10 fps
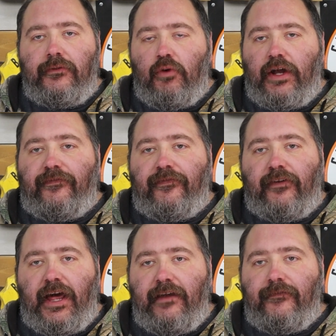Great
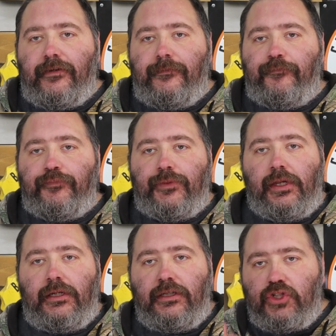flavor.
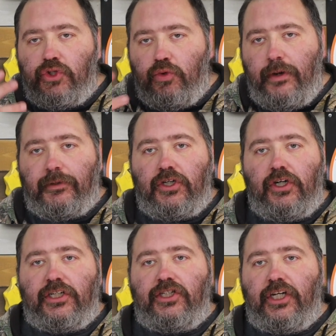Shrimp
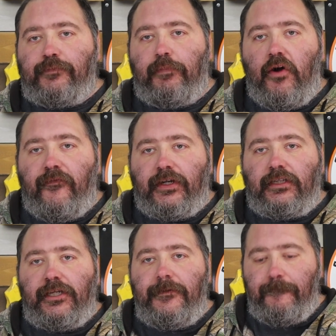cooked just
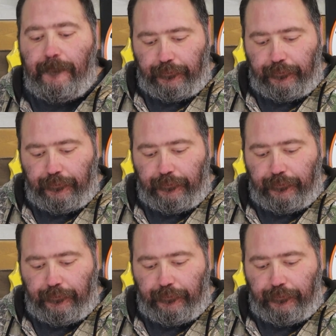perfectly.